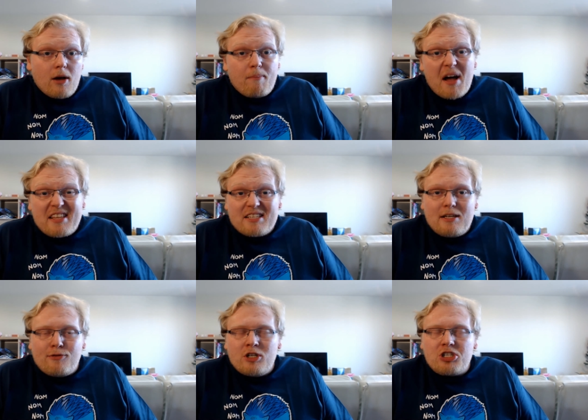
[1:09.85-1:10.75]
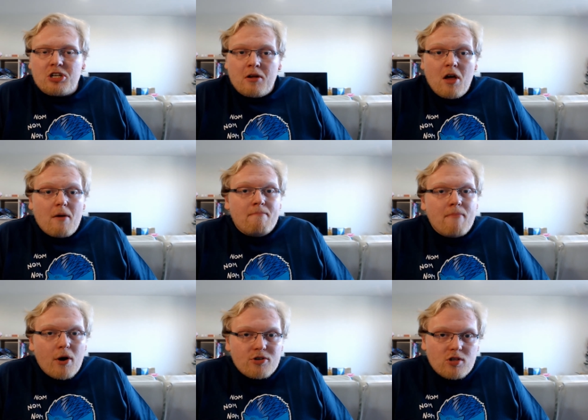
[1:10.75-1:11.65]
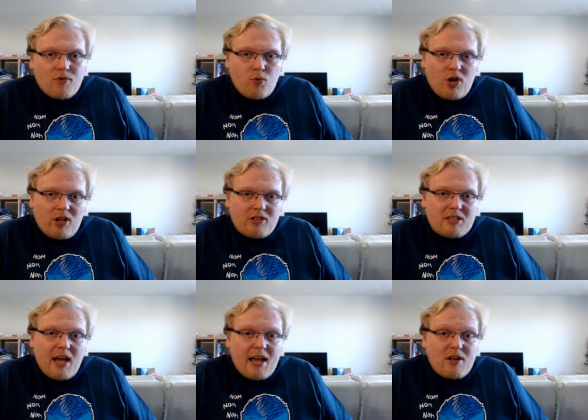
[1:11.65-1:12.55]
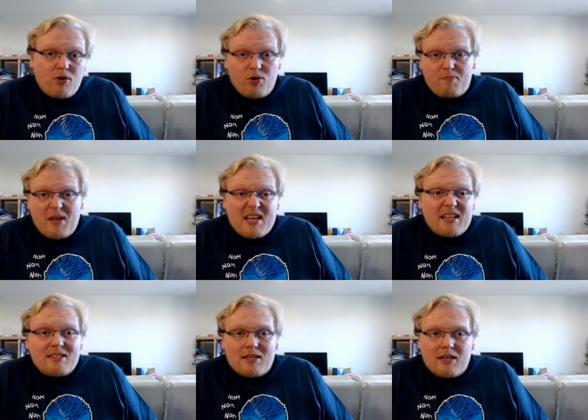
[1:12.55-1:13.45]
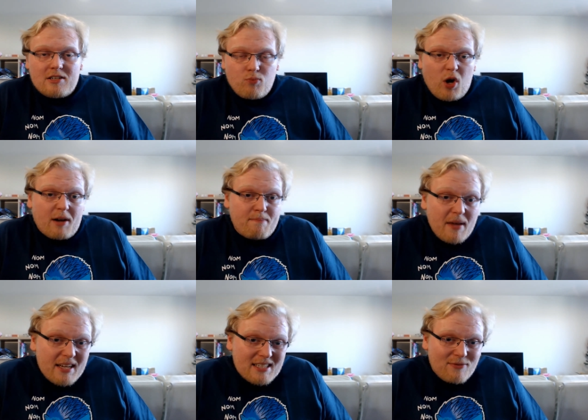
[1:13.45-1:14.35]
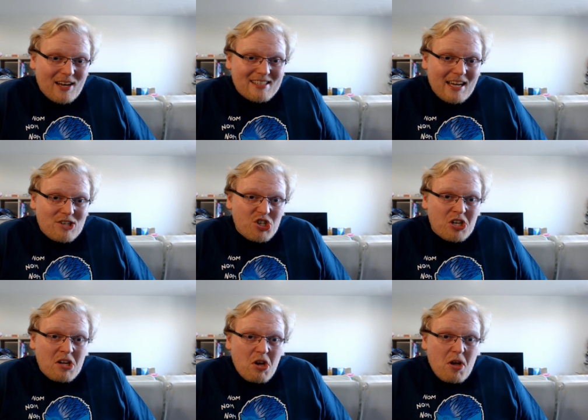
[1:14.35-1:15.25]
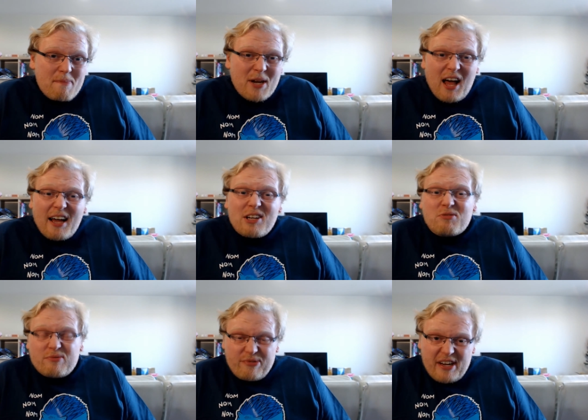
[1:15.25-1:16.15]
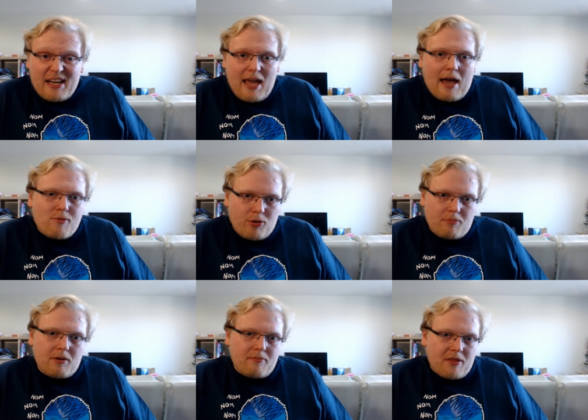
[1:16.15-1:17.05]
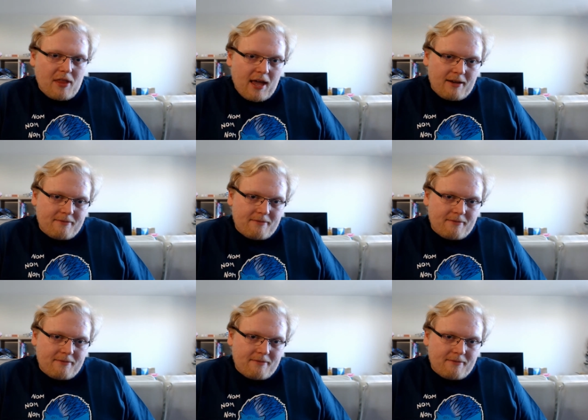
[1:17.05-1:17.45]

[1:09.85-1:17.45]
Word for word: By this definition, most of the world today could be considered as one big civilization, but I don't really have a problem with that.